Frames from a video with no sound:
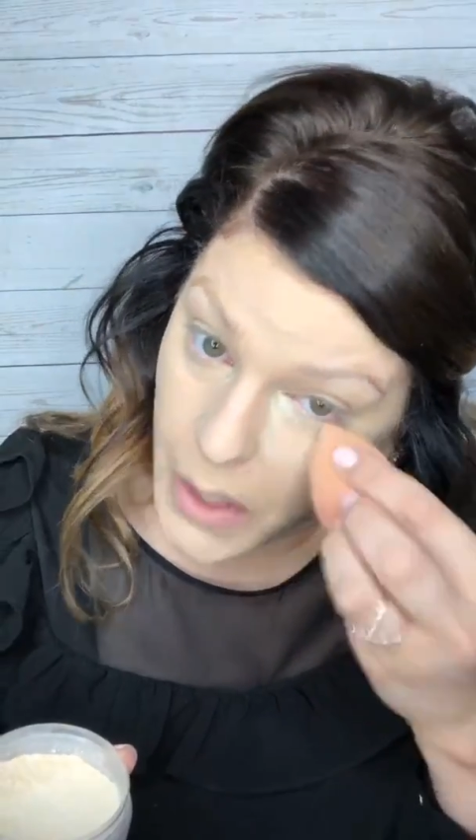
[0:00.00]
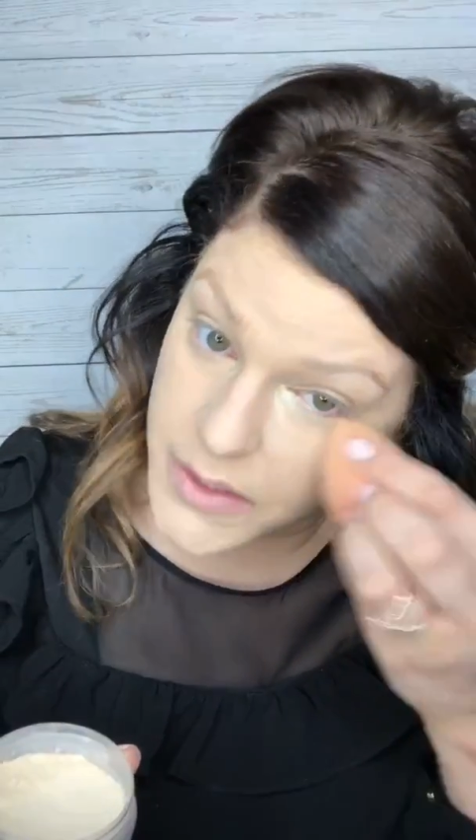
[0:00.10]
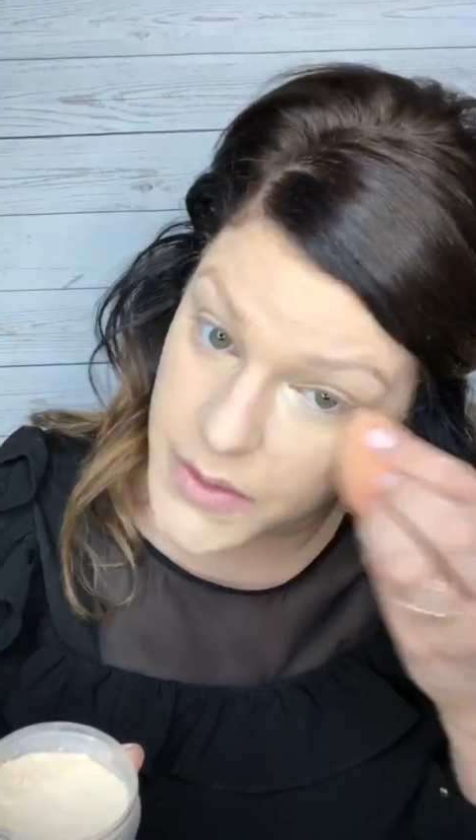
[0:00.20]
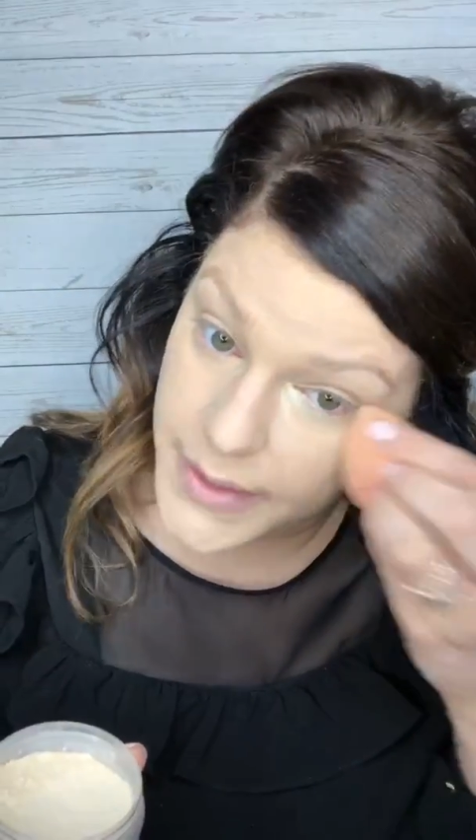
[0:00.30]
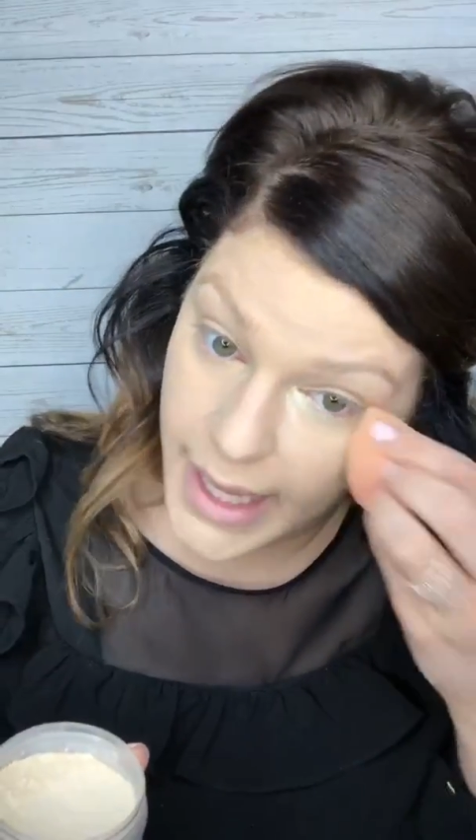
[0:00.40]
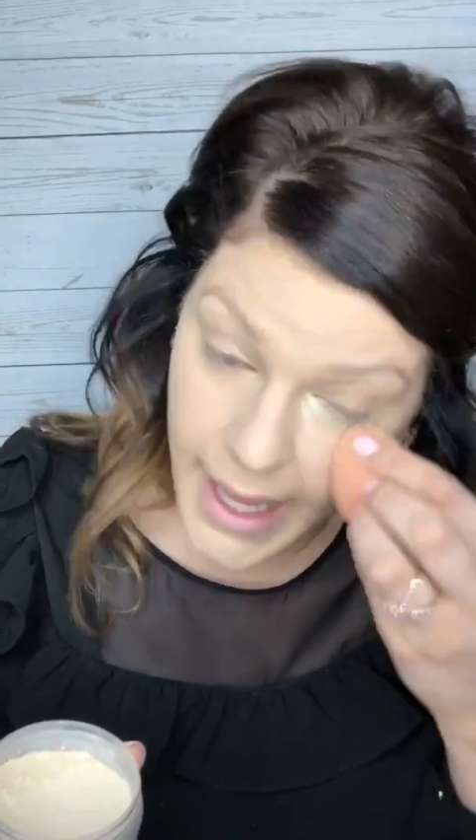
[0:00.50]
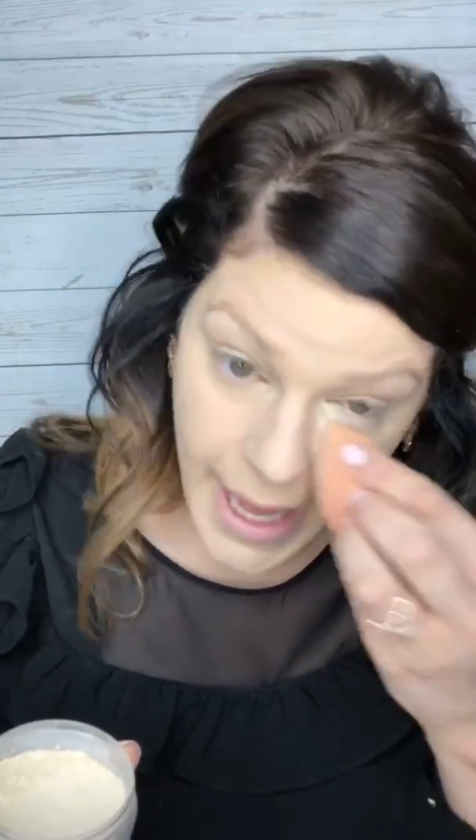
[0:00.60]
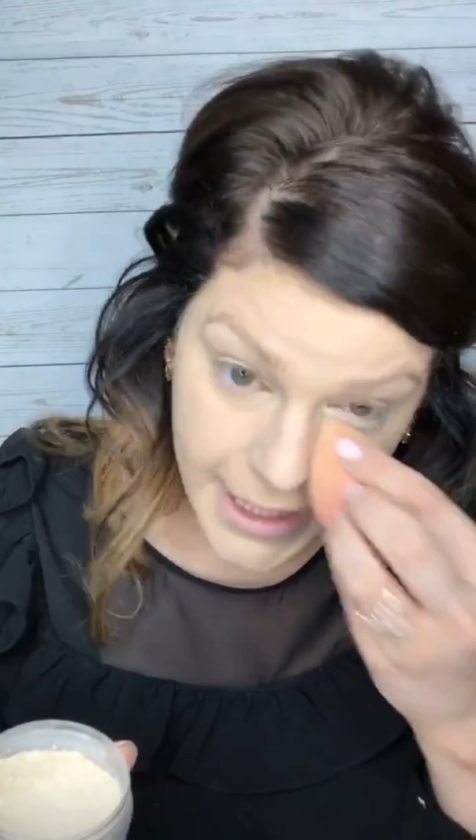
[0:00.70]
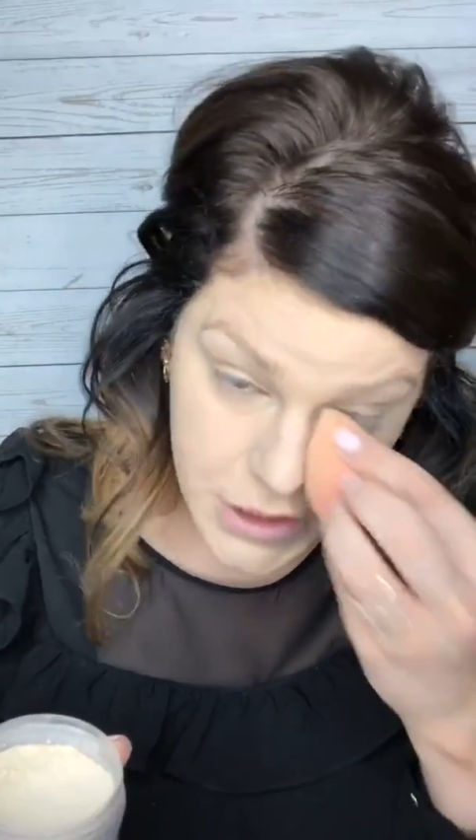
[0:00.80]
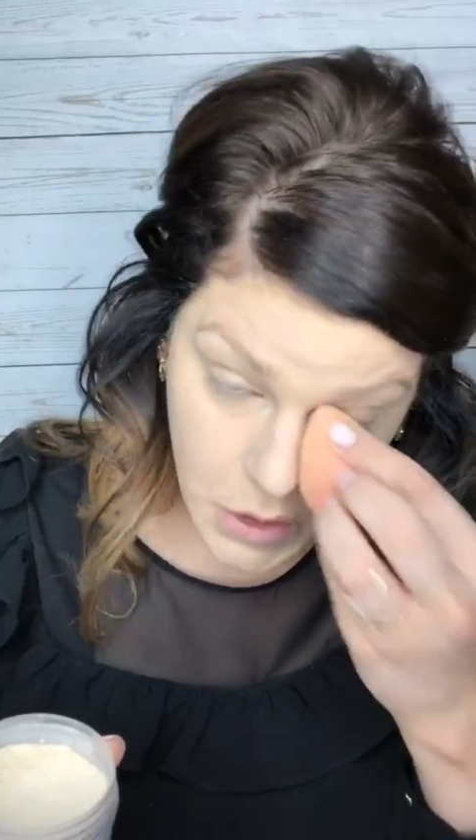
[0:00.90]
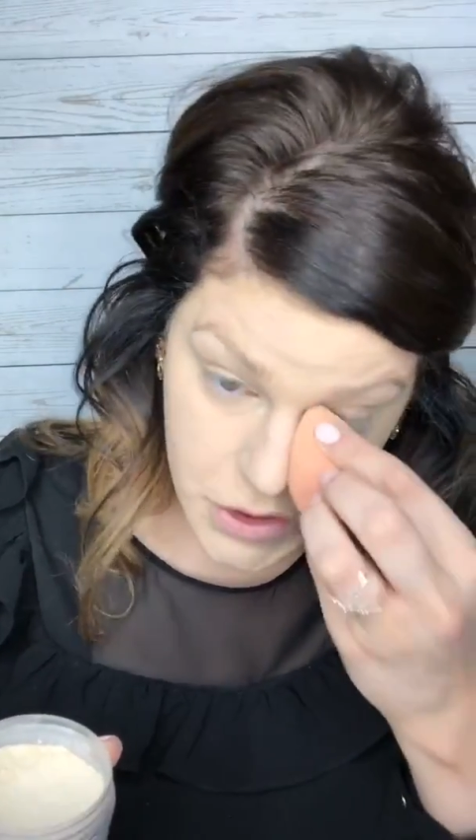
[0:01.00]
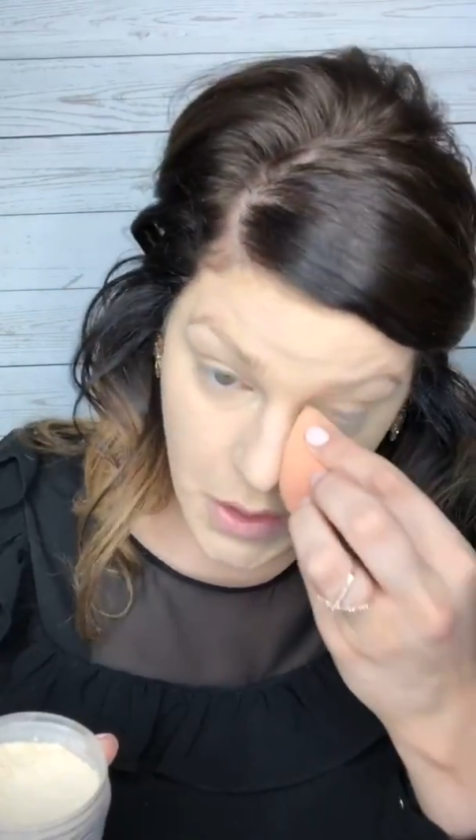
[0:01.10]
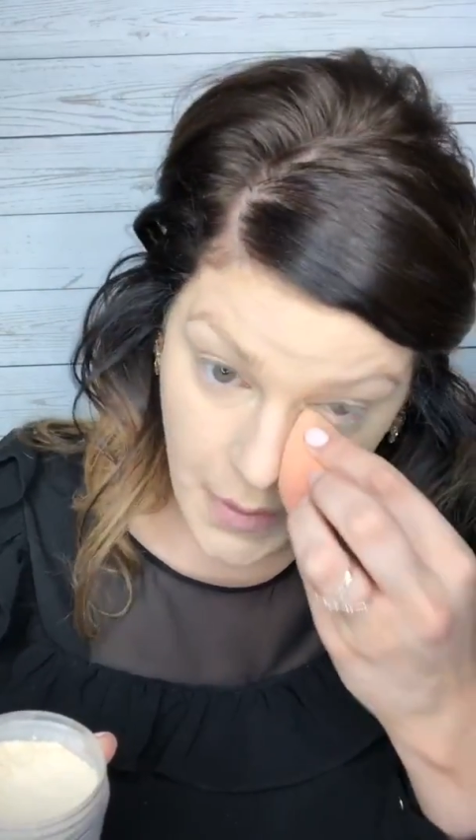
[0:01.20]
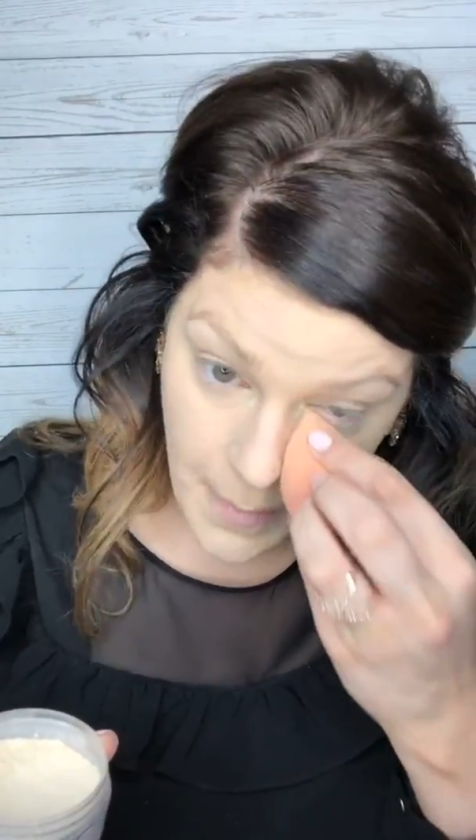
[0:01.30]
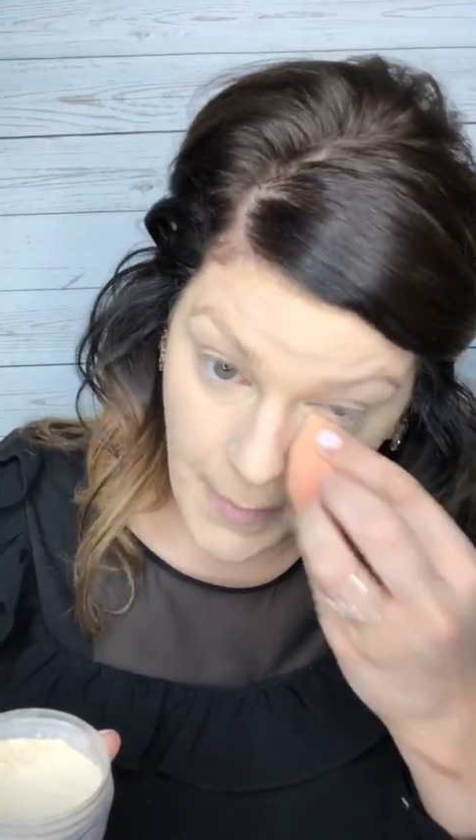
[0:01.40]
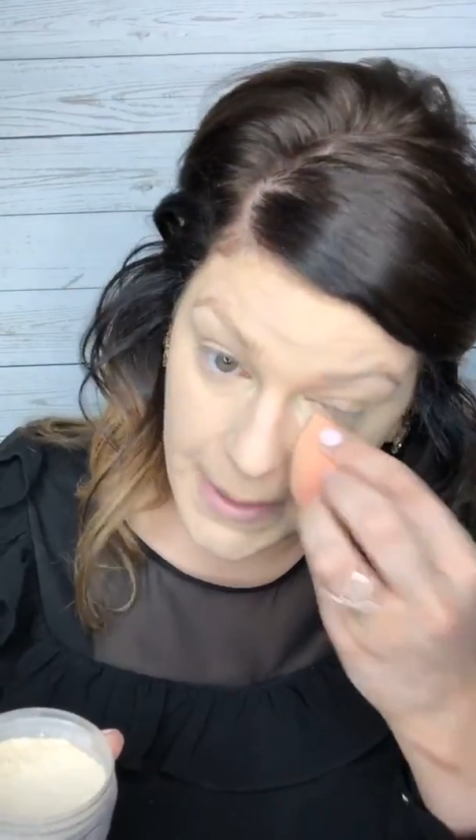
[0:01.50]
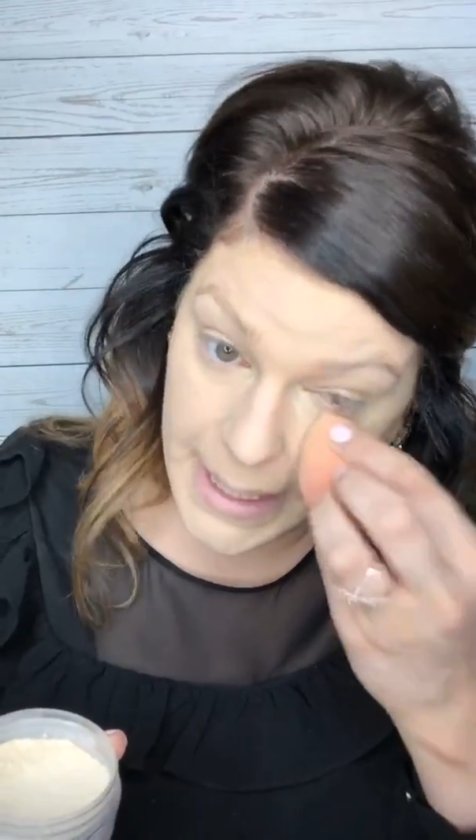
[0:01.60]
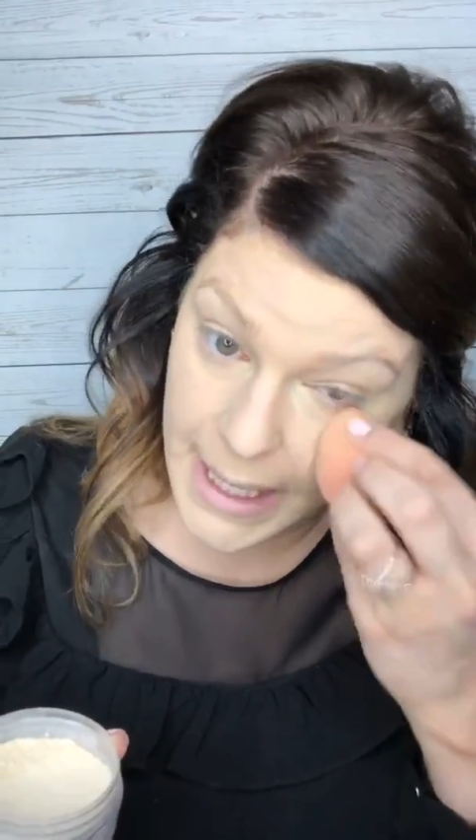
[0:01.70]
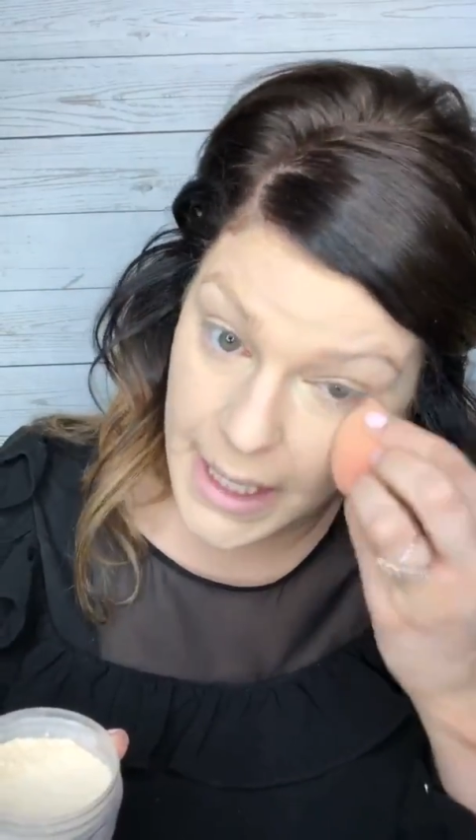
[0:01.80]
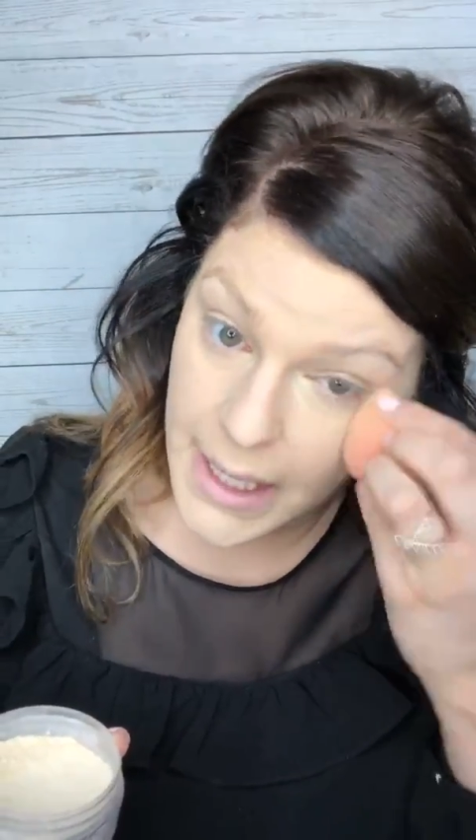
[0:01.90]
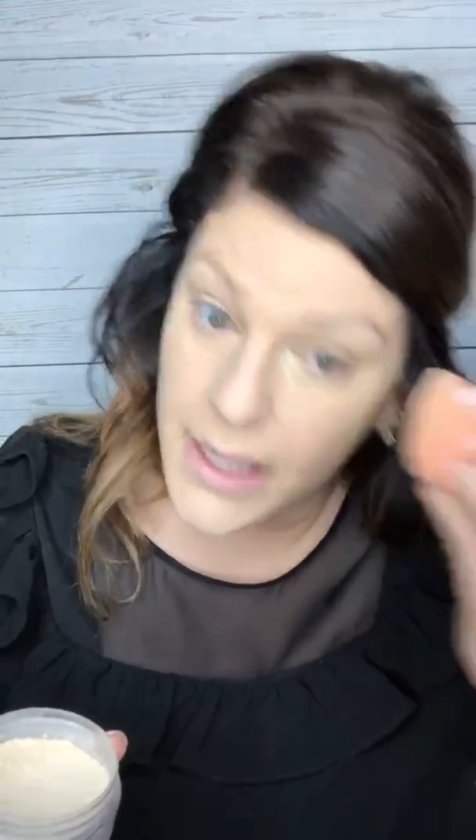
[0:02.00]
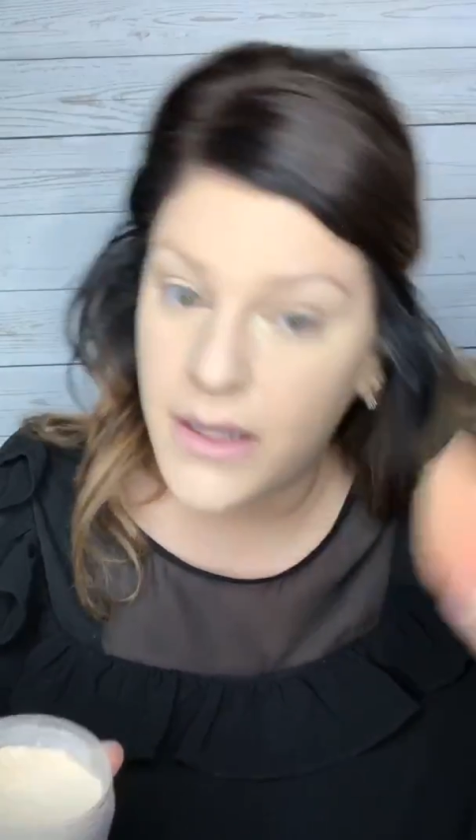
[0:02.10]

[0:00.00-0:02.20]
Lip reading: So yeah, hi Jojo, good morning.